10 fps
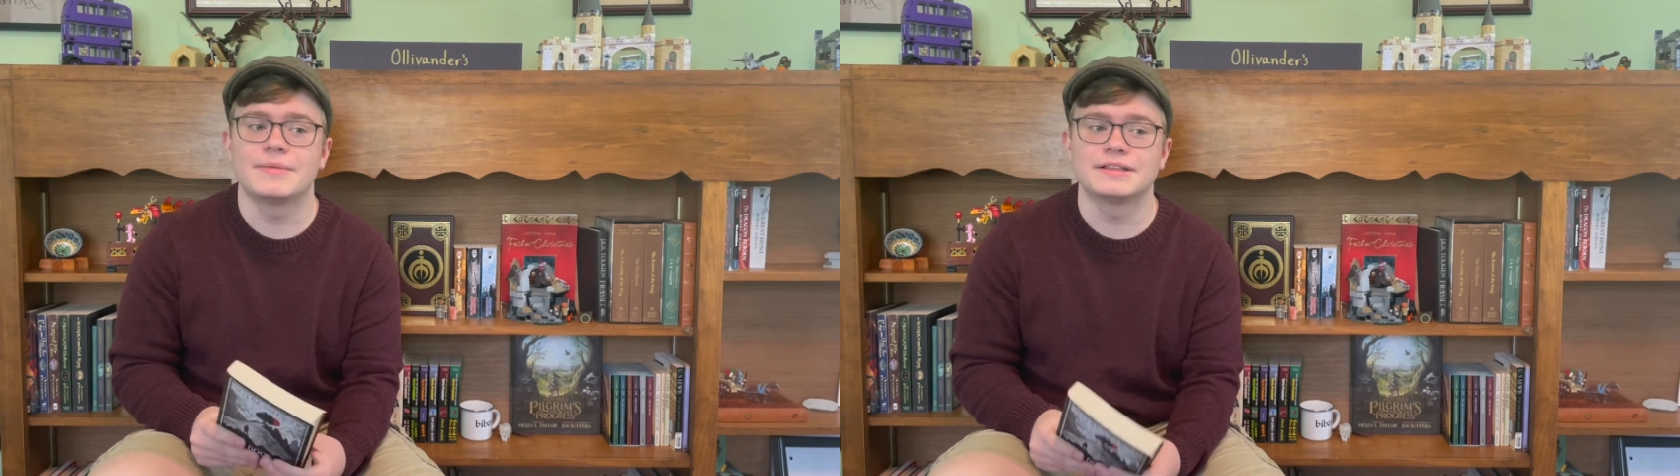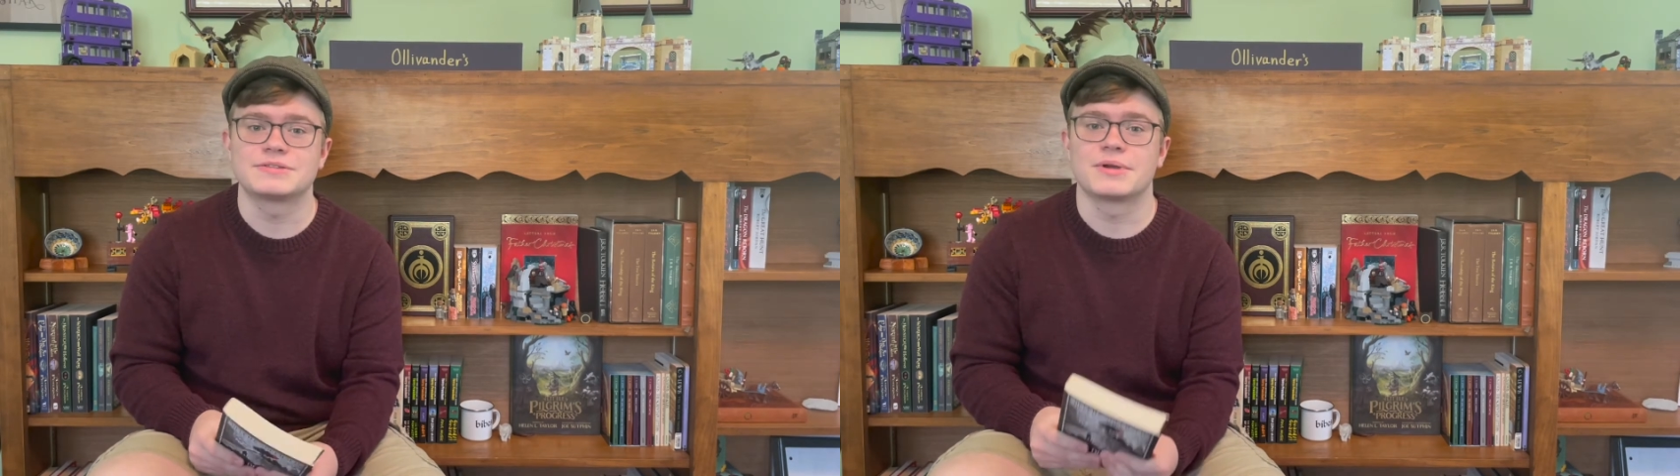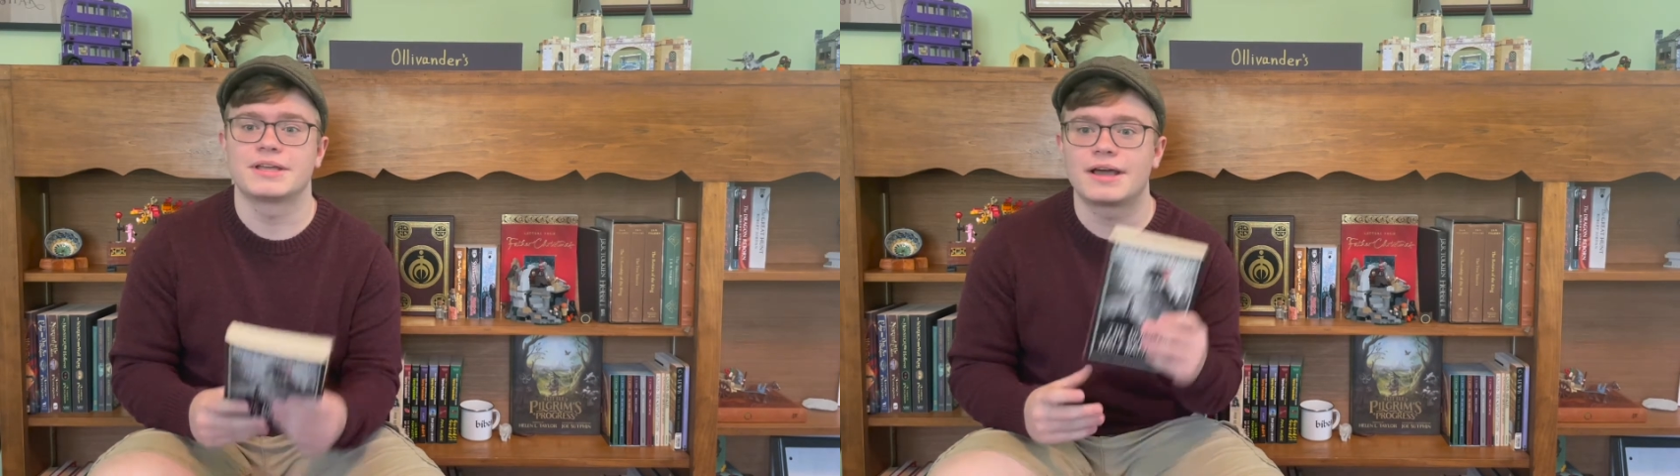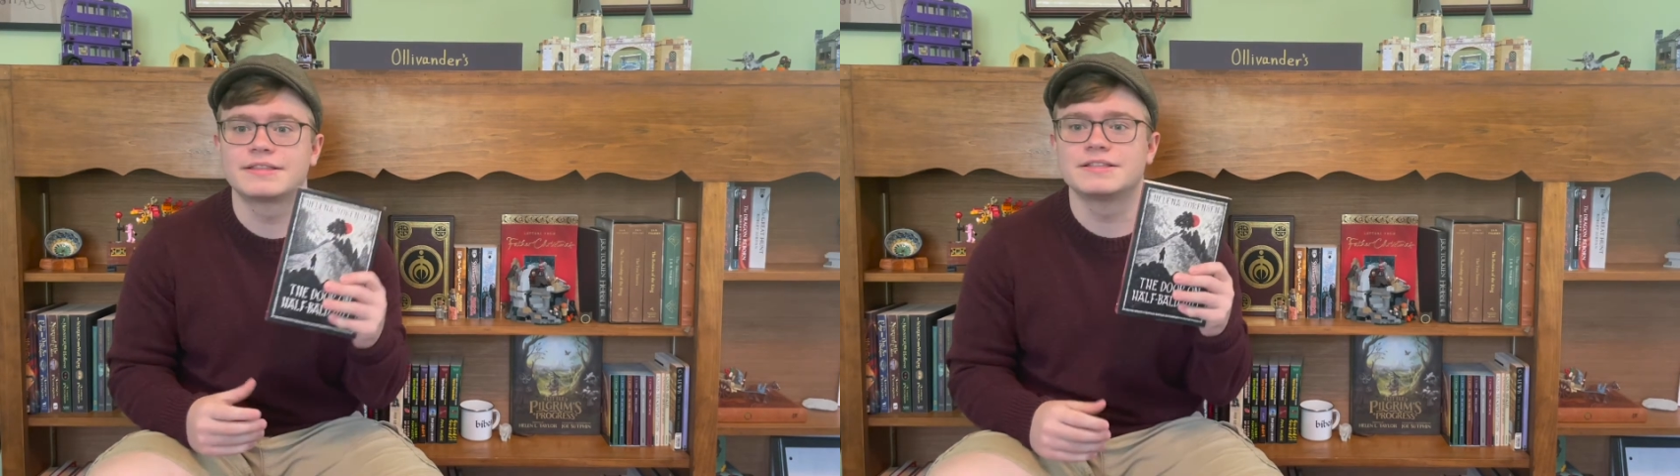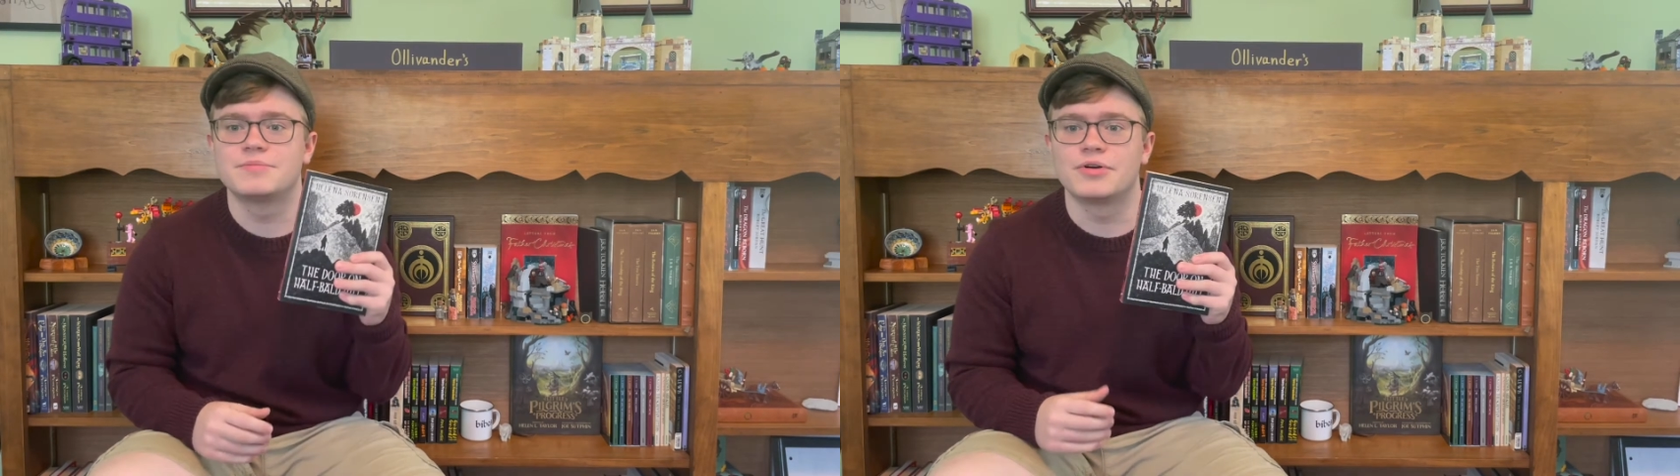and so I
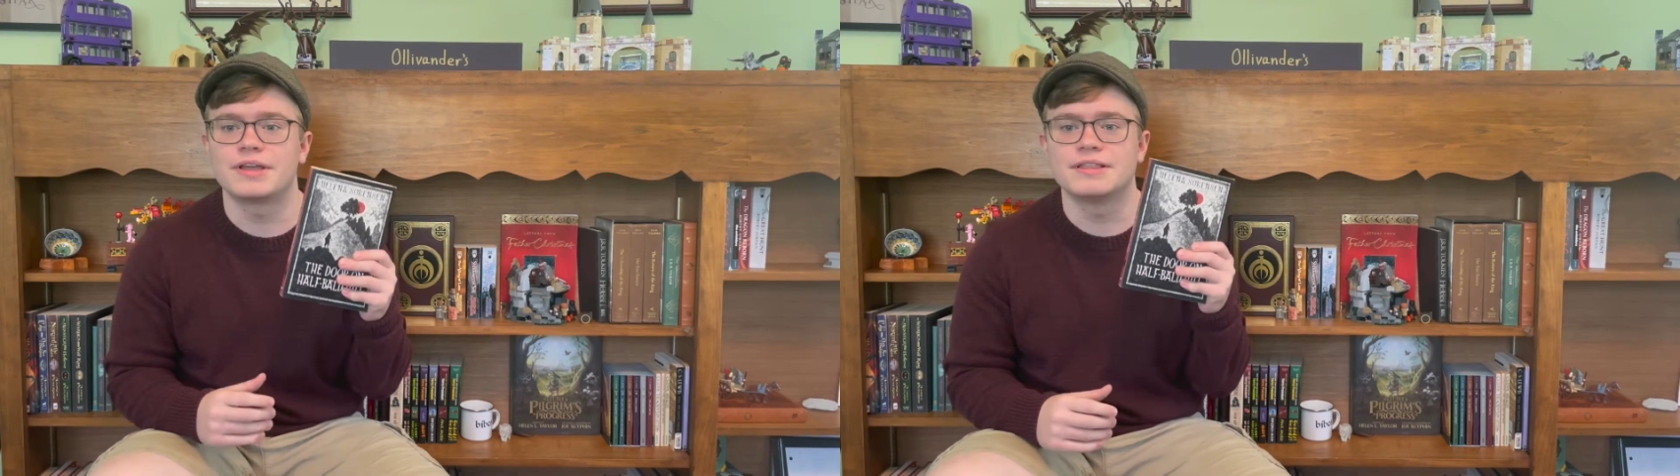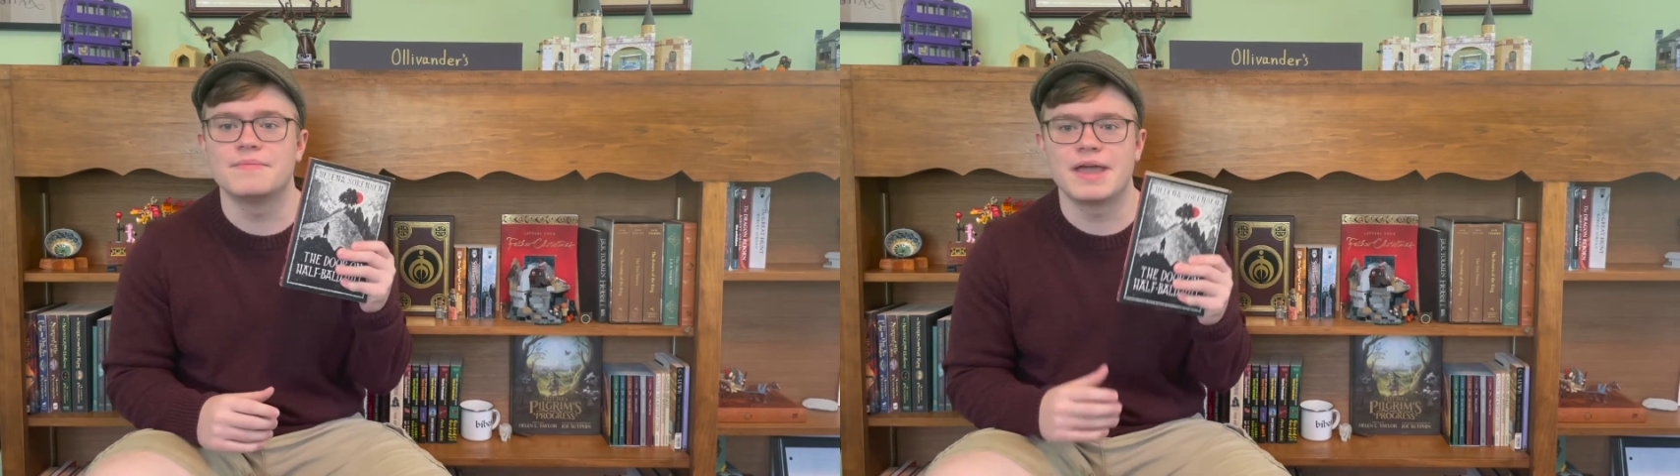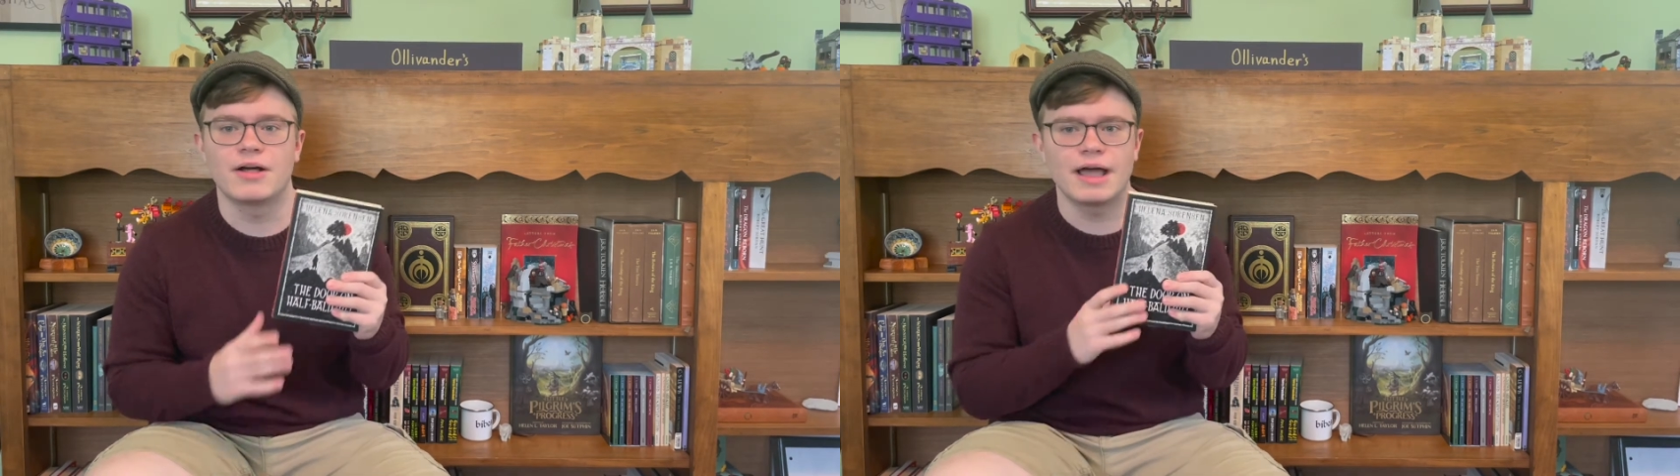got this book in the mail.